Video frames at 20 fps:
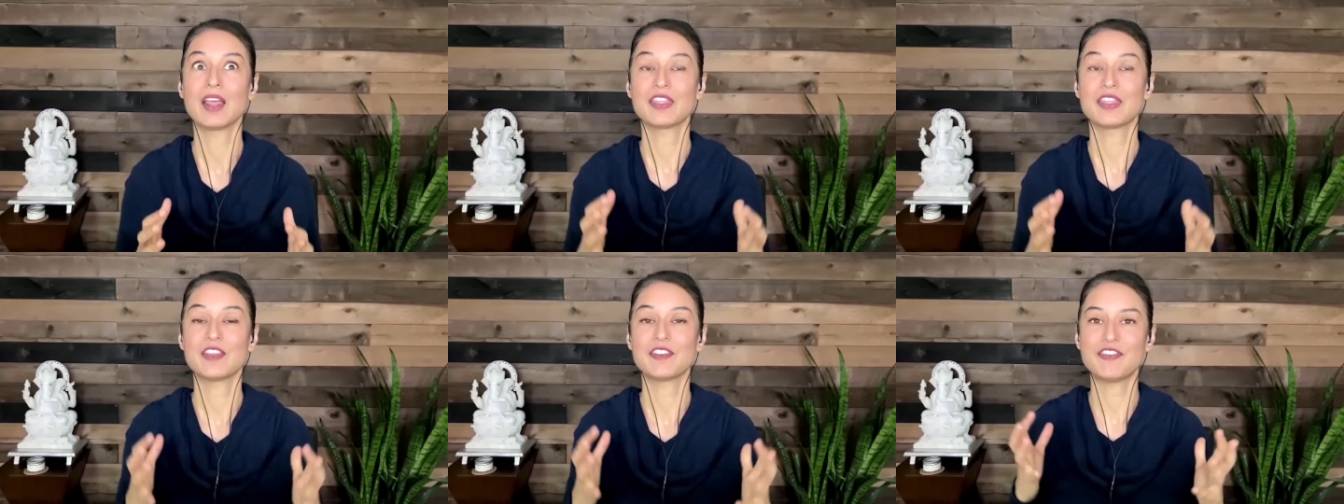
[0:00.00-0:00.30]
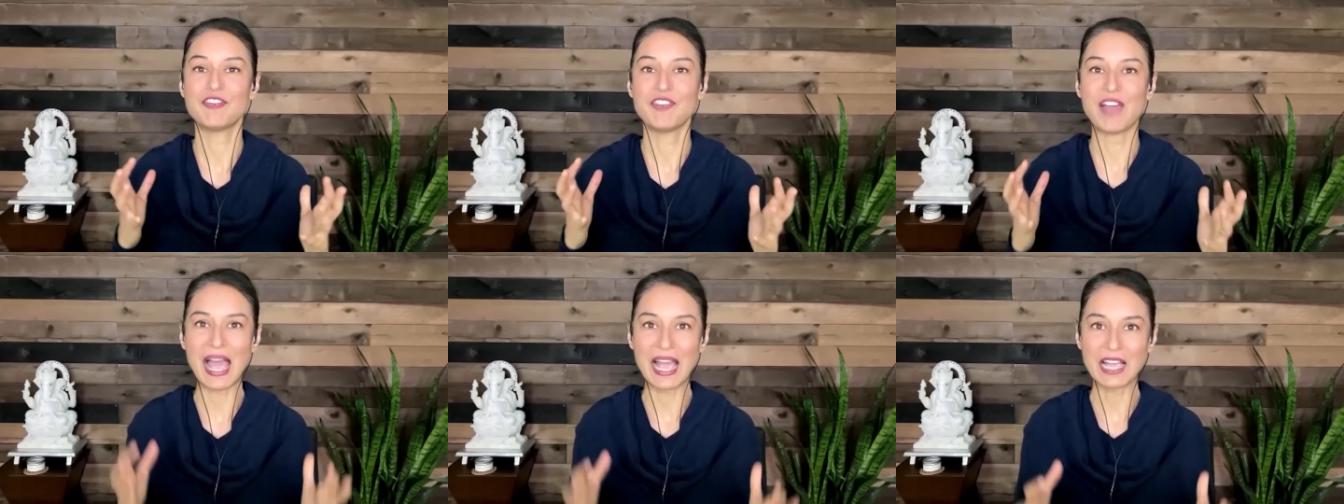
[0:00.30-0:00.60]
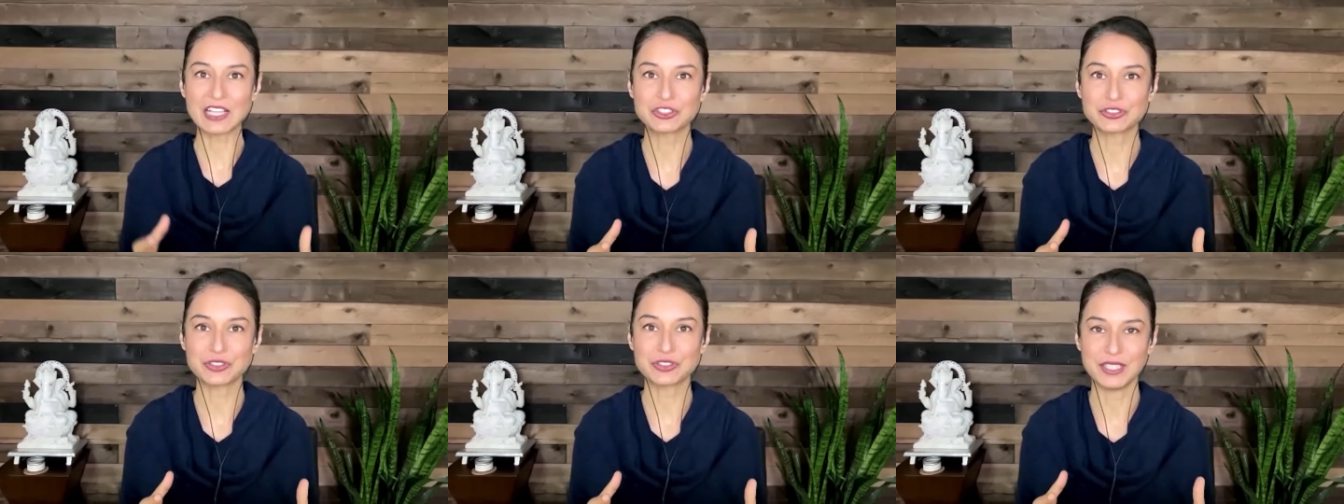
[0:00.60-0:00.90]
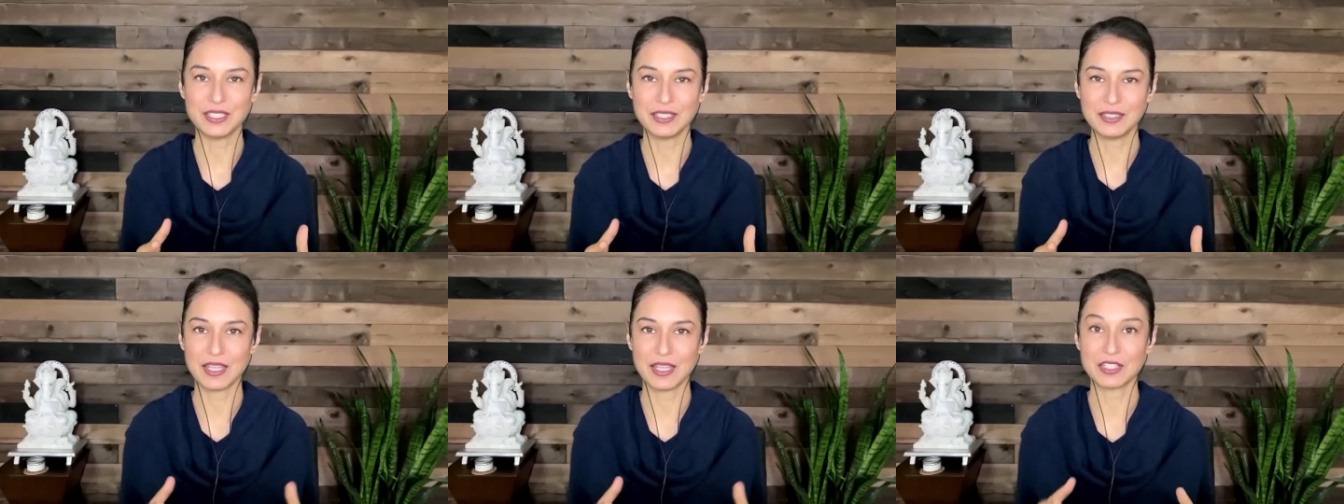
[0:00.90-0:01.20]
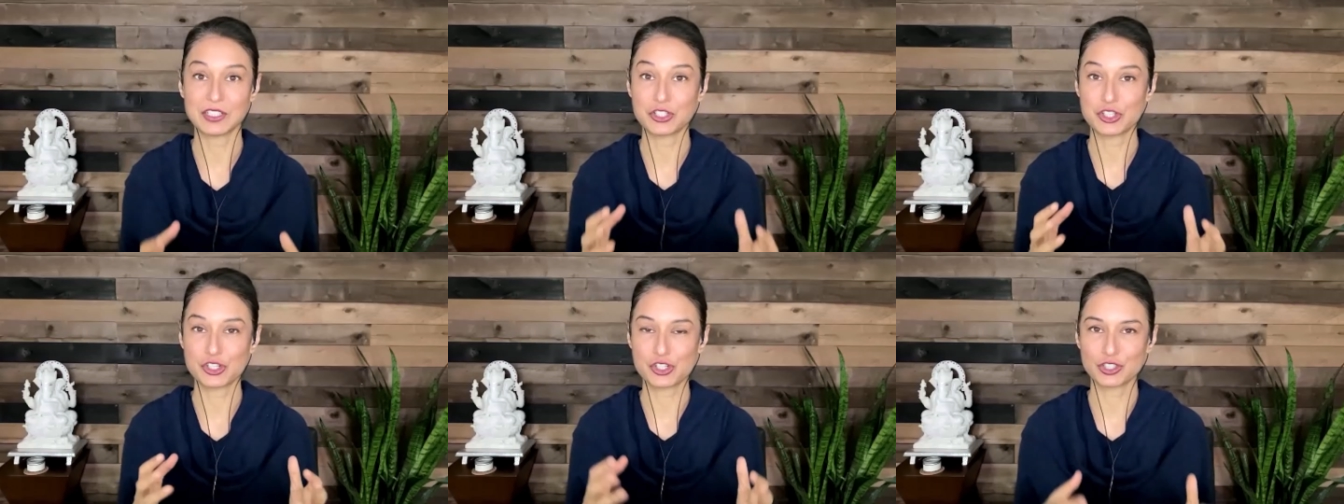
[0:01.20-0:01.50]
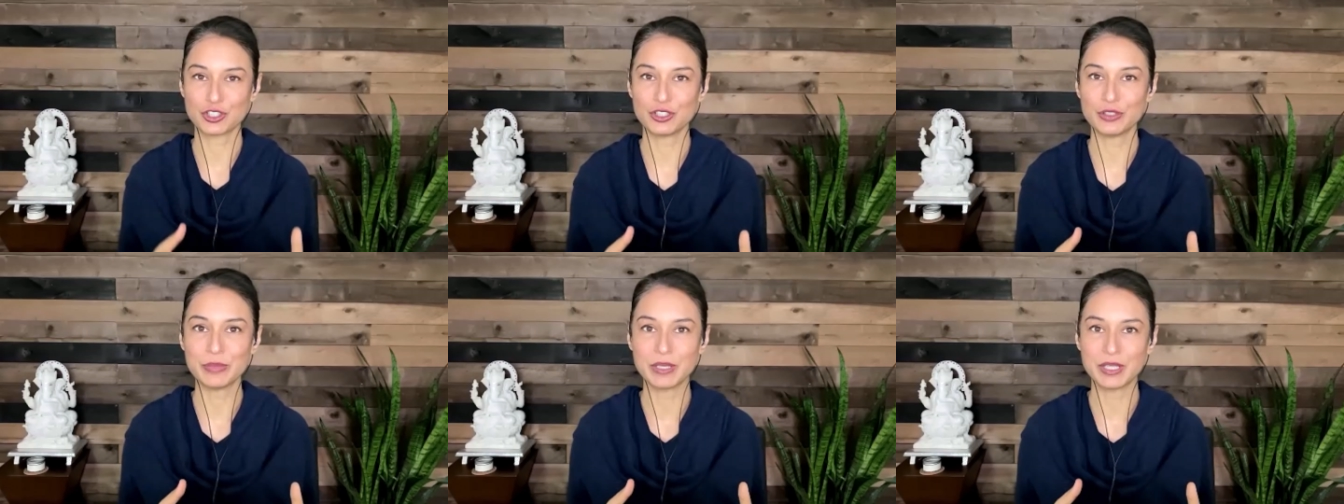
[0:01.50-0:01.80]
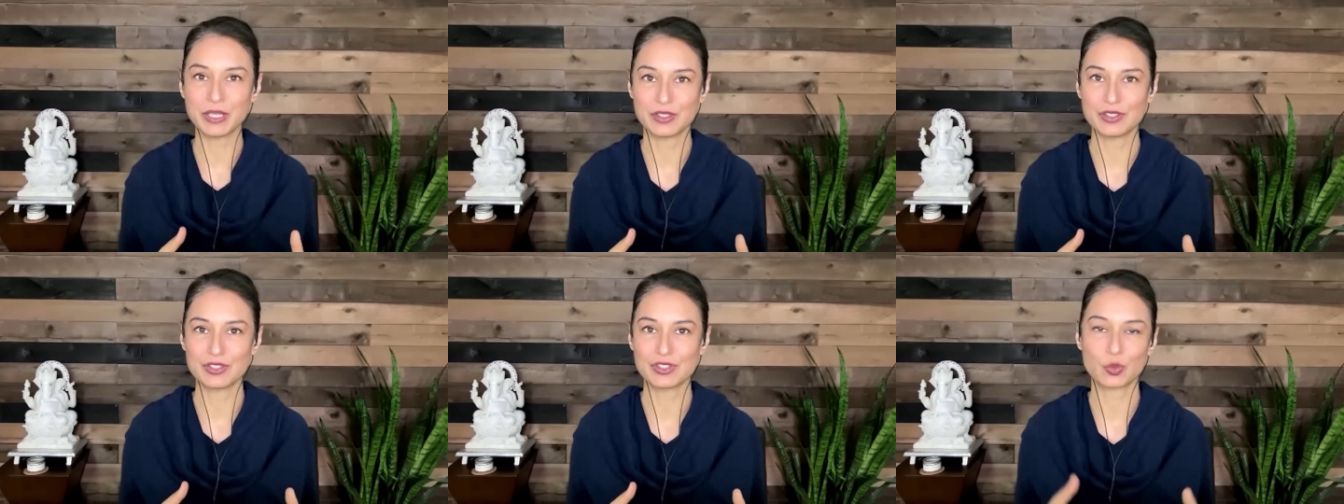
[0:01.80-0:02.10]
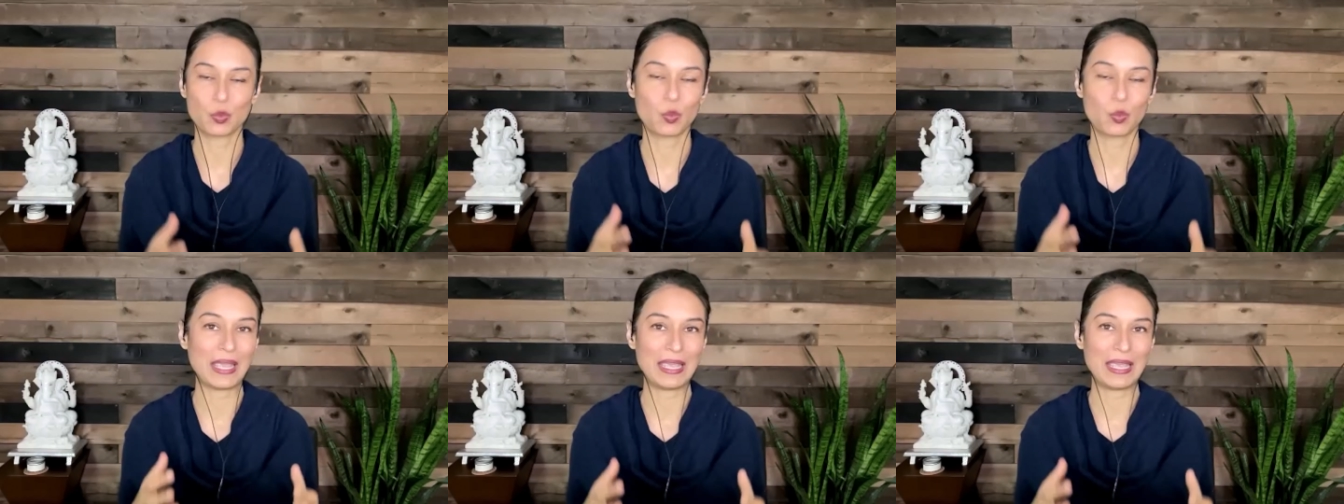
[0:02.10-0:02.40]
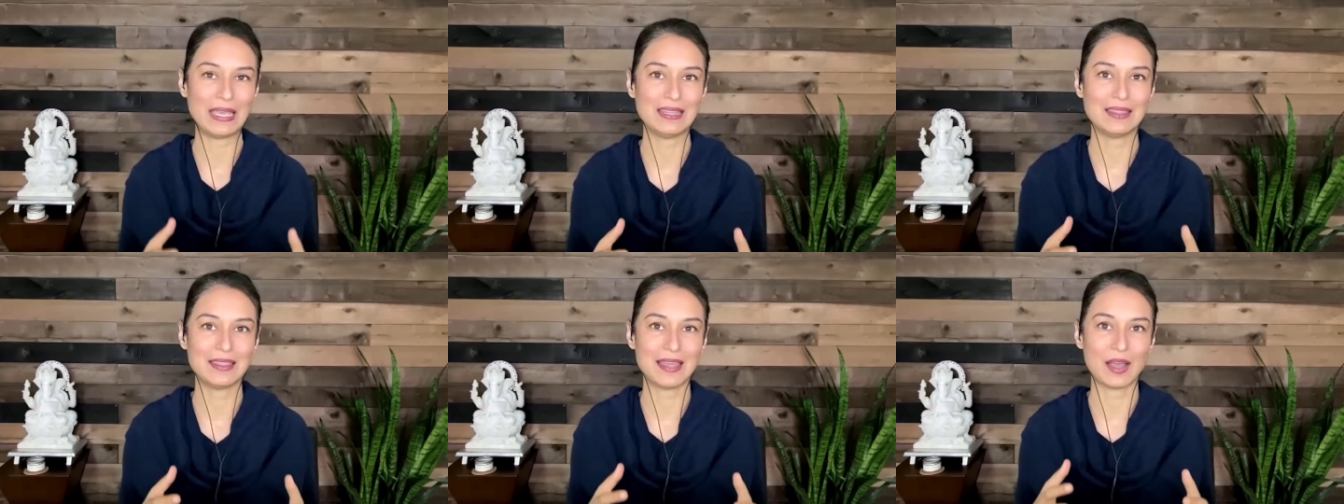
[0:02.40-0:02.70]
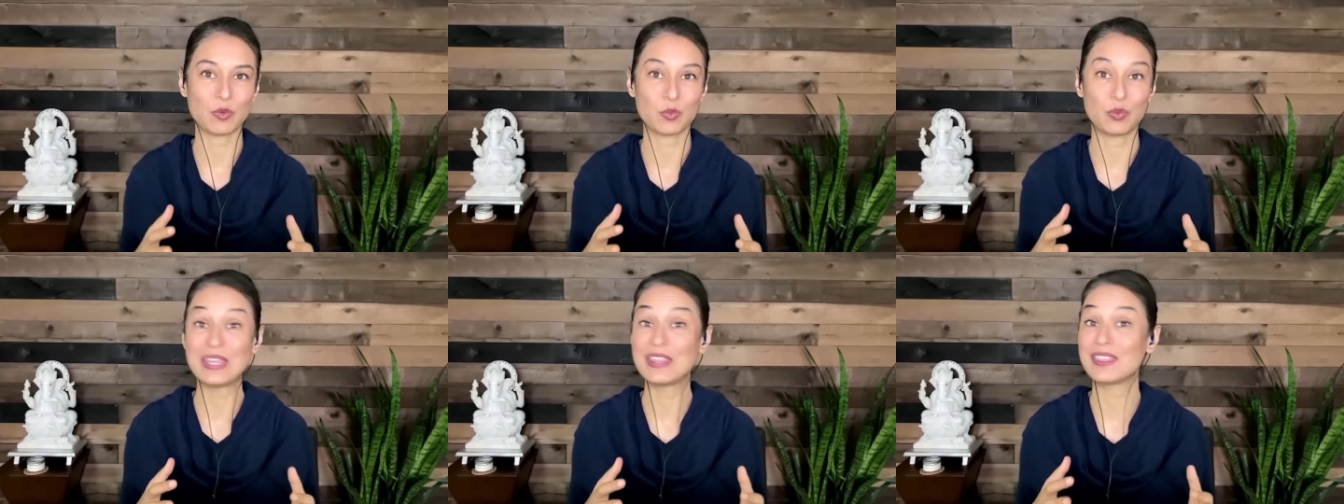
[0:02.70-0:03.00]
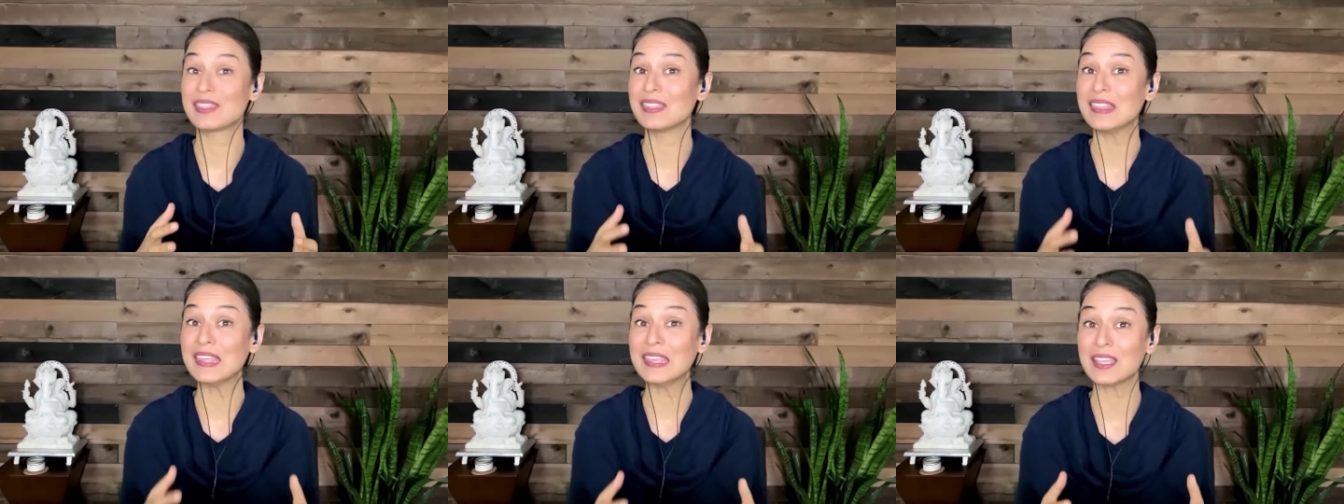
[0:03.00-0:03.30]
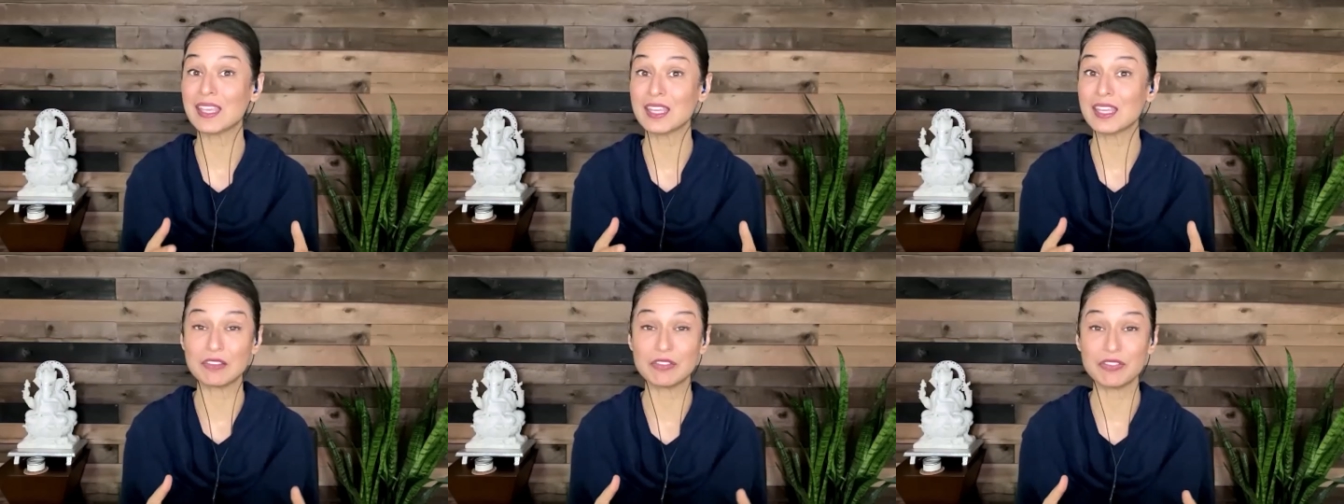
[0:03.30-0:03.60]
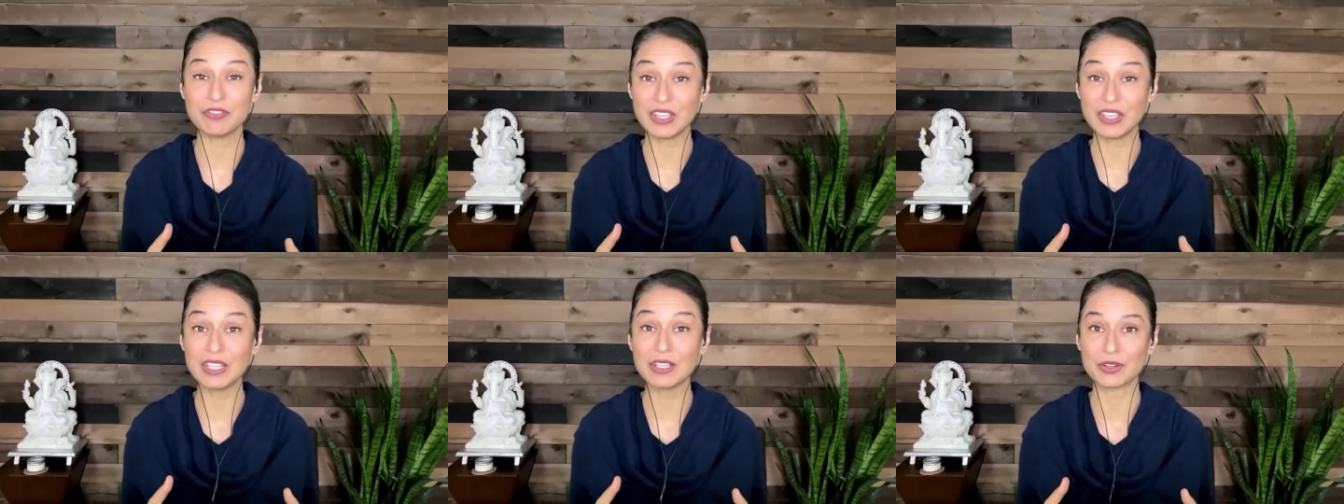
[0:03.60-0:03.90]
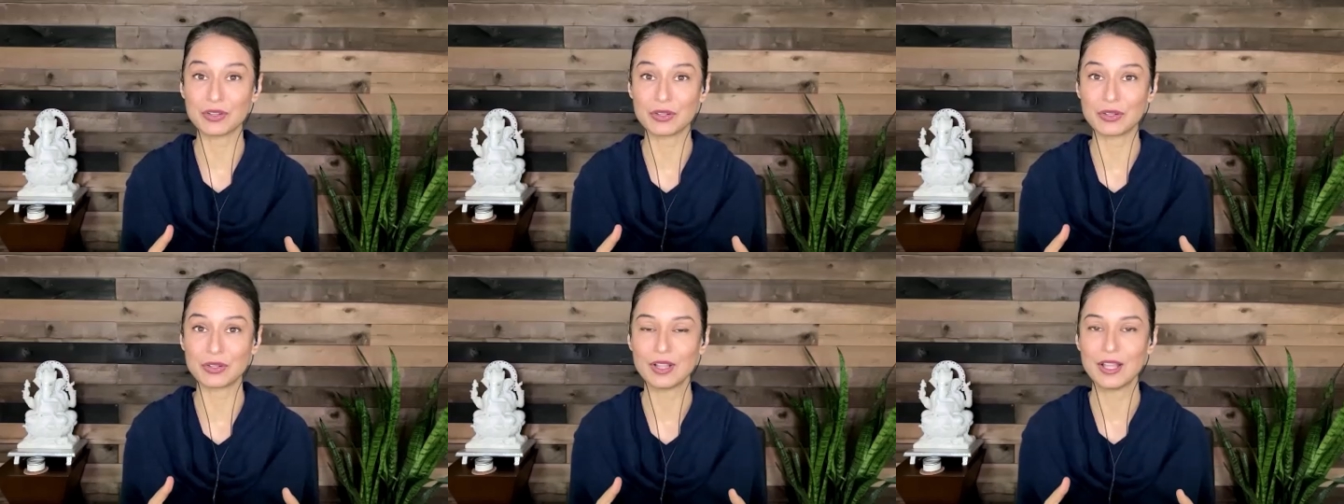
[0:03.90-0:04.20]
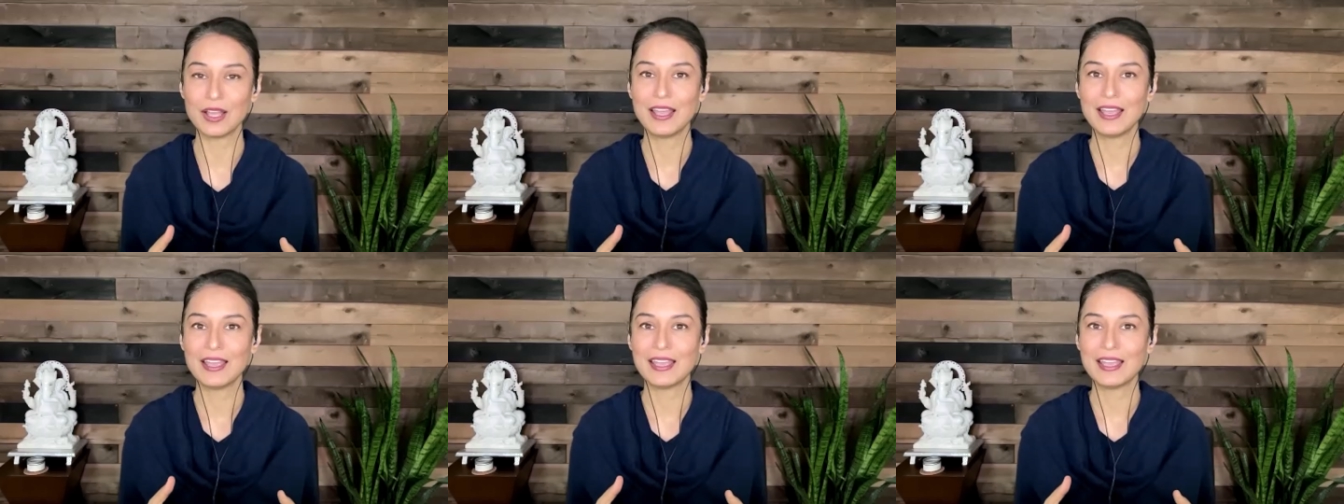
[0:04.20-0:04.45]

the factory that determines the way that we think and feel